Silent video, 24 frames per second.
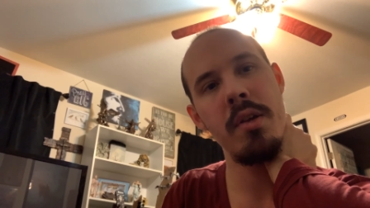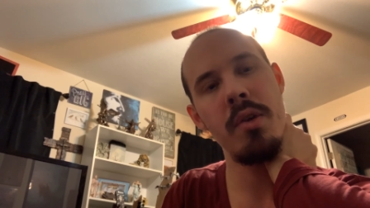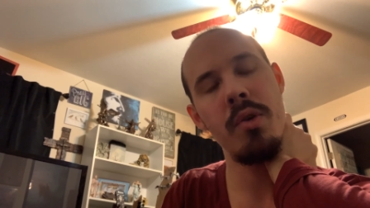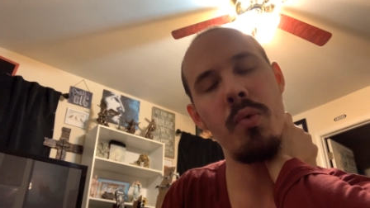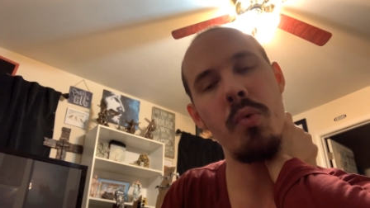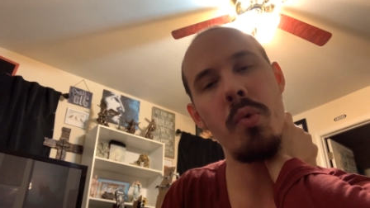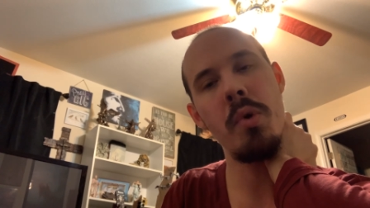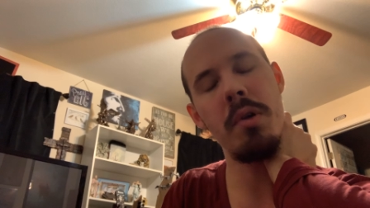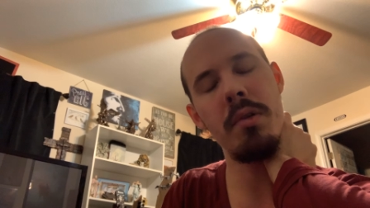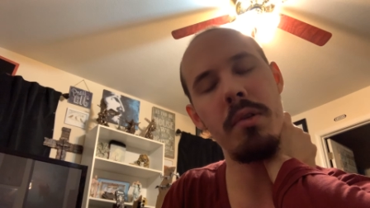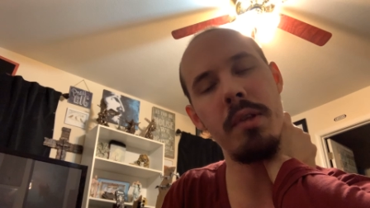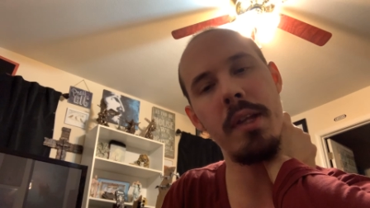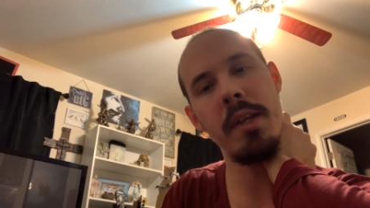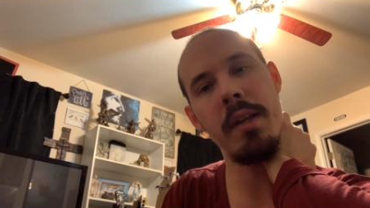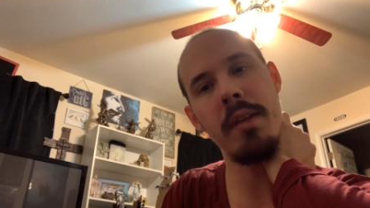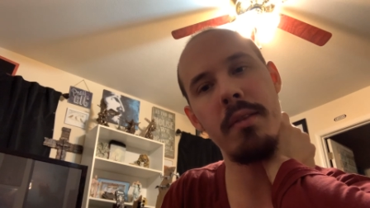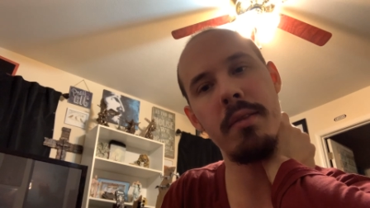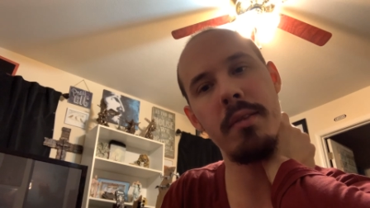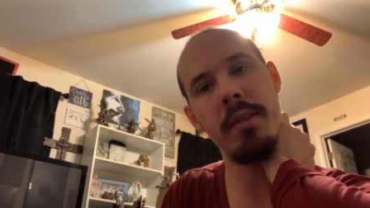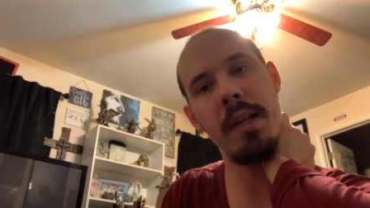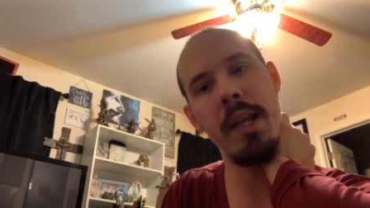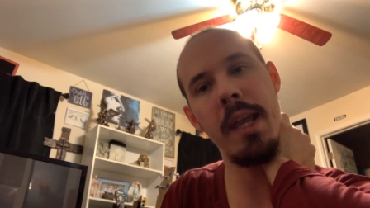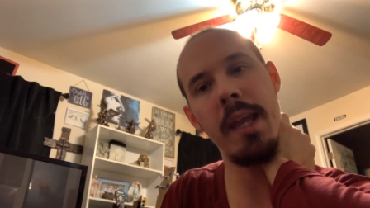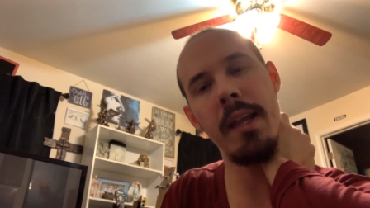
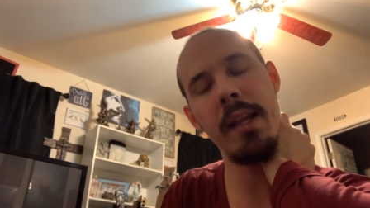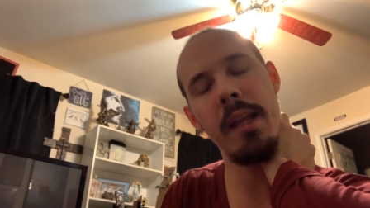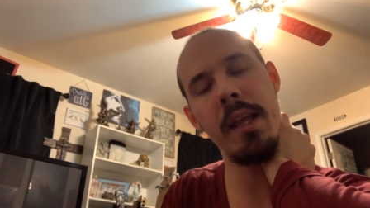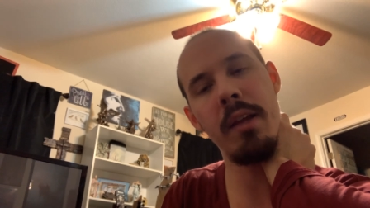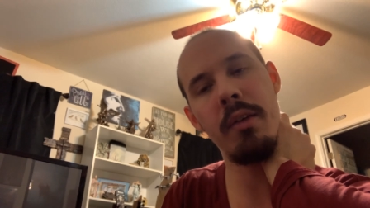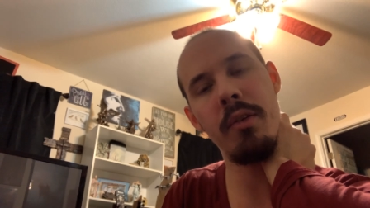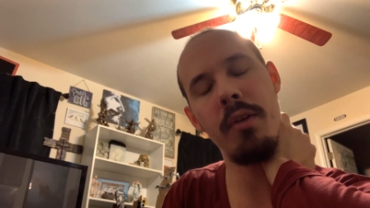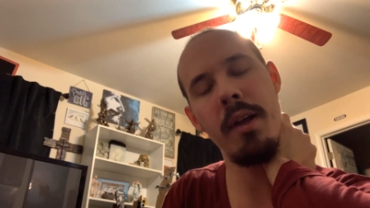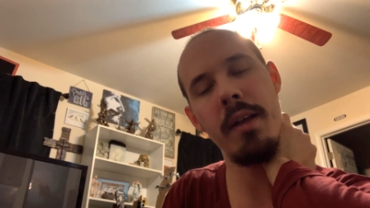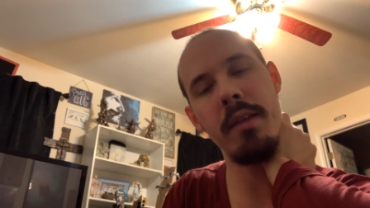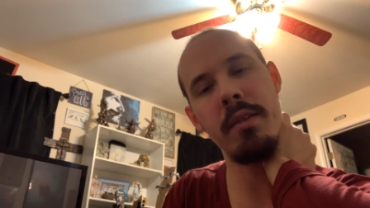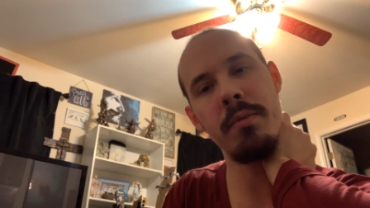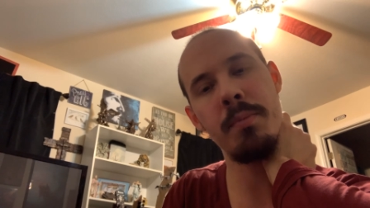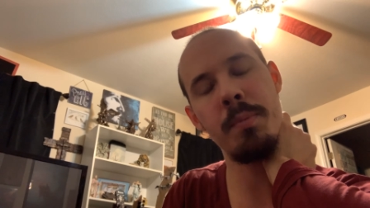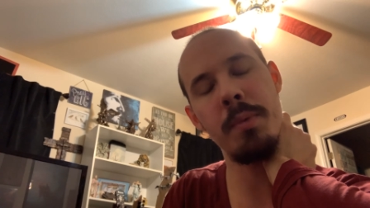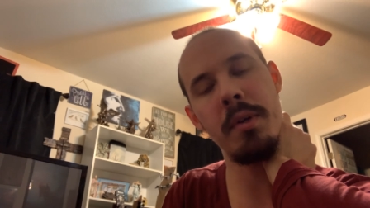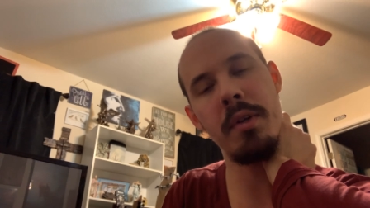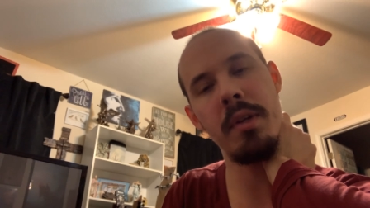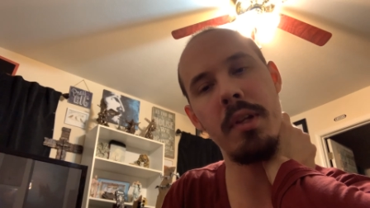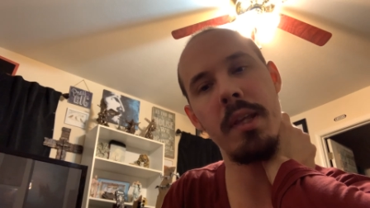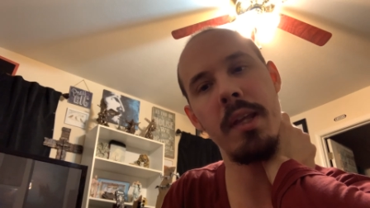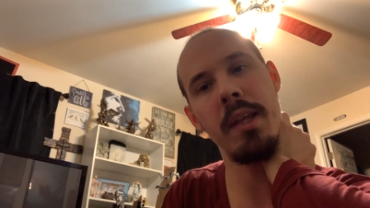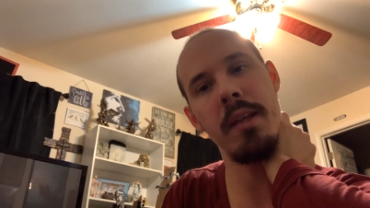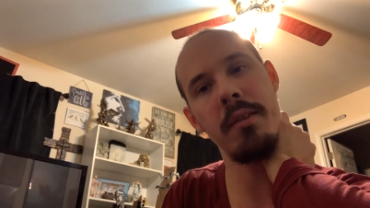worldliness and antichrist
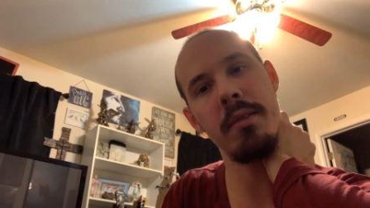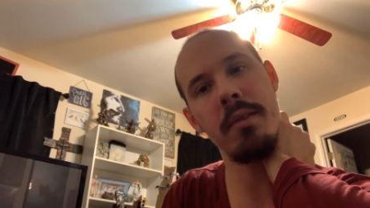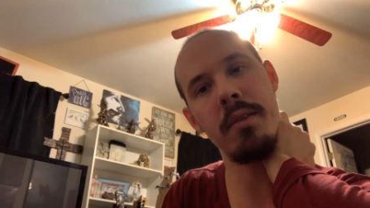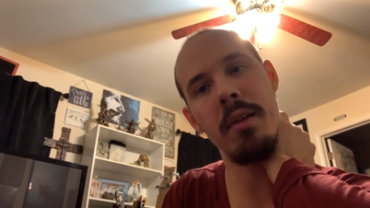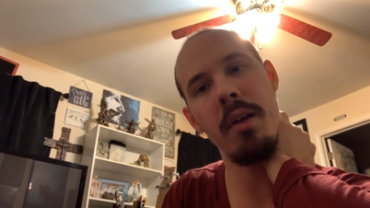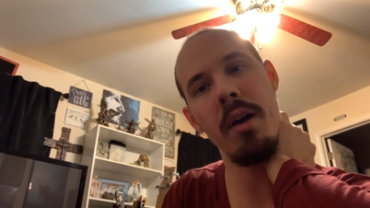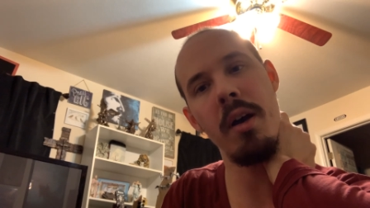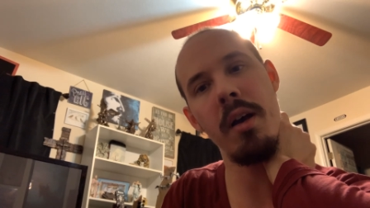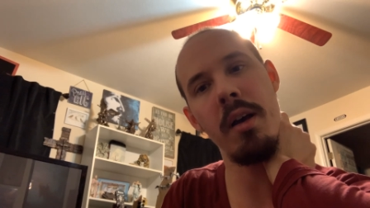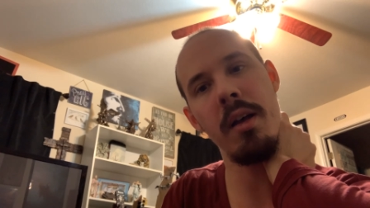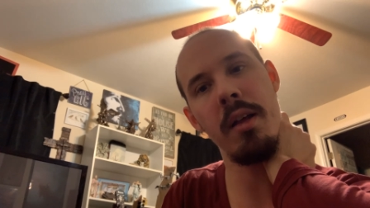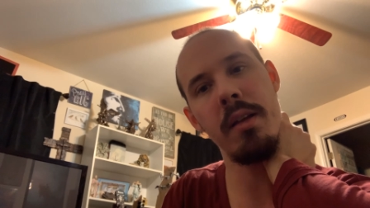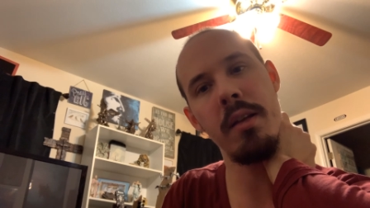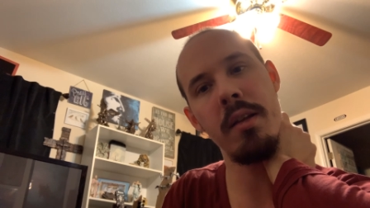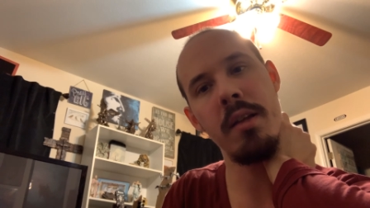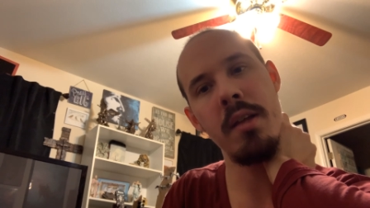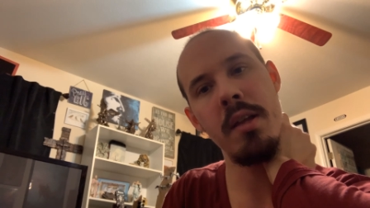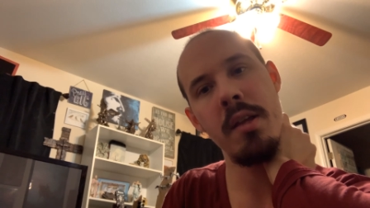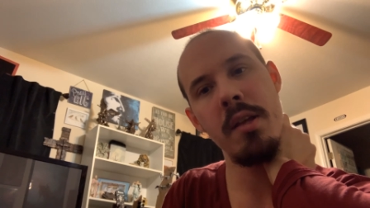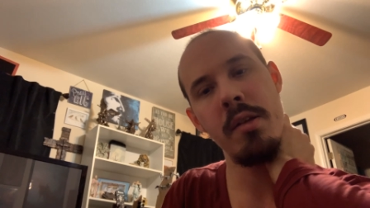spirit against God,